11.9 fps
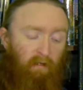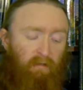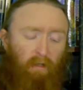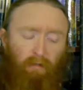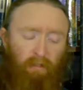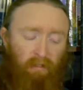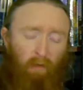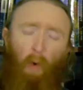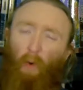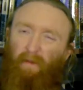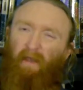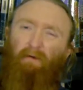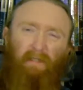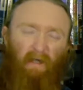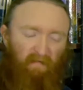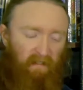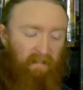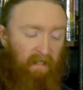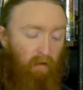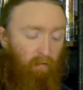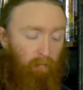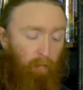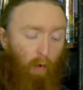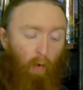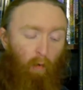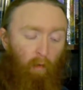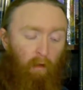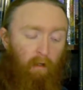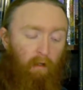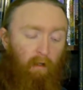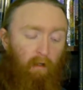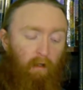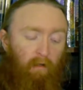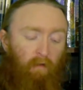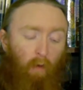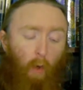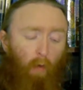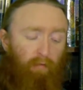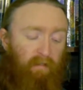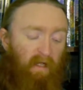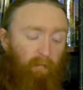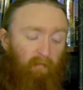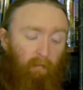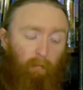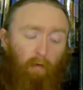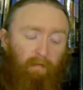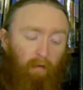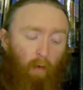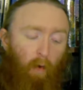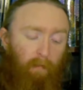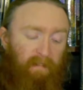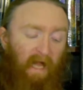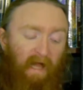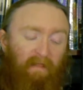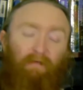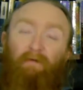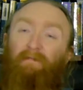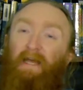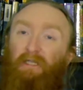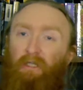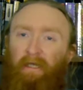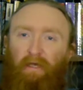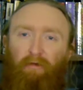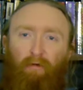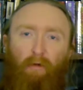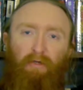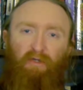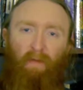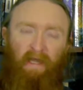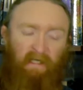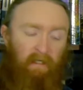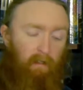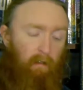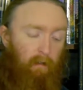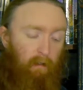He was not just cold, he was like the South Pole. The cold was coming from both the corpse and the reflection like a crosswind.